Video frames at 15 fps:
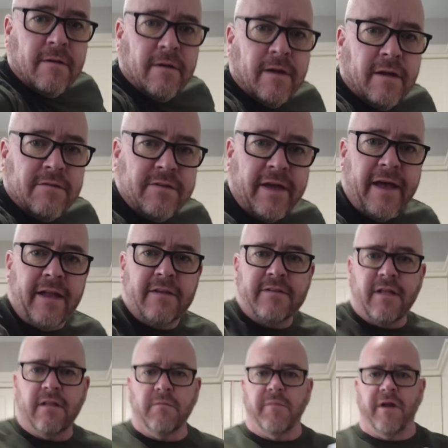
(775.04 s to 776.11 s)
How's that? Is that a
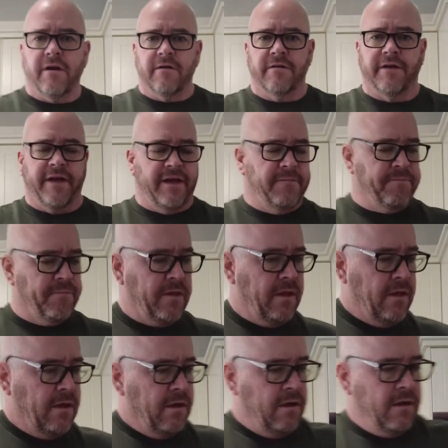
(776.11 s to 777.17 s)
little better? Yeah.
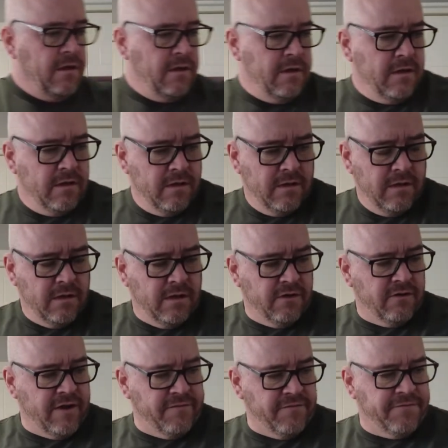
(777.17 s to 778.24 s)
I
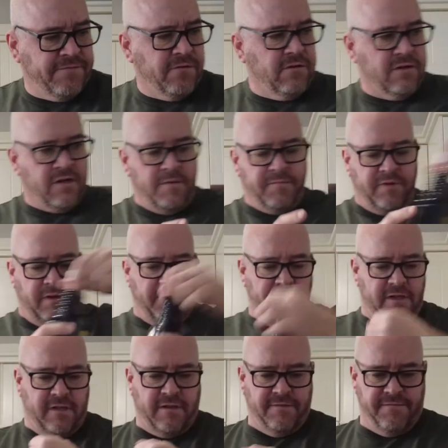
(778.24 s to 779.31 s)
don't have a full
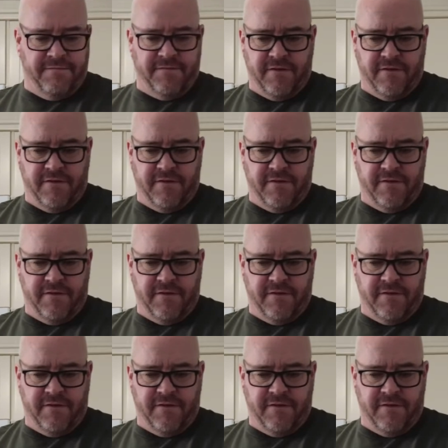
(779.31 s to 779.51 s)
accompaniment of